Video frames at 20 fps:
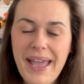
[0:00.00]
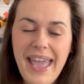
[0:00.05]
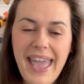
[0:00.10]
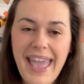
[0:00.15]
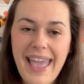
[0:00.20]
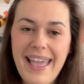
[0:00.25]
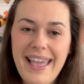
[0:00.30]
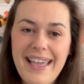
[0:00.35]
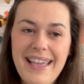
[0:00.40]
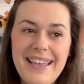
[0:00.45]

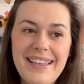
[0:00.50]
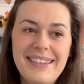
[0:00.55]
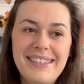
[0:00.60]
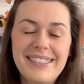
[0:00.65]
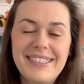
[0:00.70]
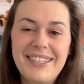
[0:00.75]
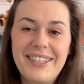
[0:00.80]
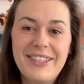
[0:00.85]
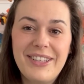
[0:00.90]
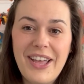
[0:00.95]

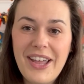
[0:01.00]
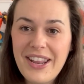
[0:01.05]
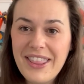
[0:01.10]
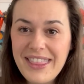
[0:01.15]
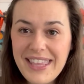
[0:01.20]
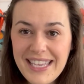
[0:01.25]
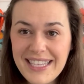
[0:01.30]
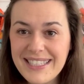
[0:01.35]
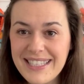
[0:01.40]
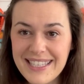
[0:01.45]
and a lot of
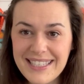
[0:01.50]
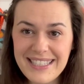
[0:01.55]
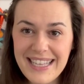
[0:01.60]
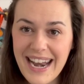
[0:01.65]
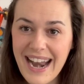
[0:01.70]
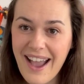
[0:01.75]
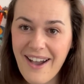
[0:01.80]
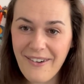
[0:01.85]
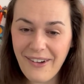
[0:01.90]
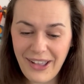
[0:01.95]
things to set
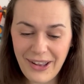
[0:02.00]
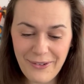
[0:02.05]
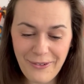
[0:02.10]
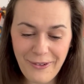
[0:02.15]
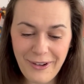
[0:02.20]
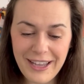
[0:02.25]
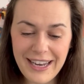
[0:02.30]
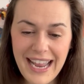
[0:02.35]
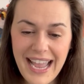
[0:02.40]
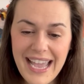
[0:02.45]
out and
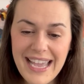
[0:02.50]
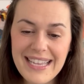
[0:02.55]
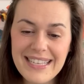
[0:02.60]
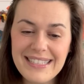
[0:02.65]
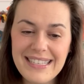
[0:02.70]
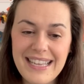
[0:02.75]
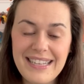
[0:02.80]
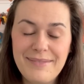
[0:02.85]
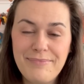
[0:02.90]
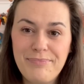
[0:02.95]
organize,
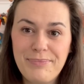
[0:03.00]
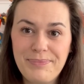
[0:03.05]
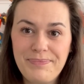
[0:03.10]
and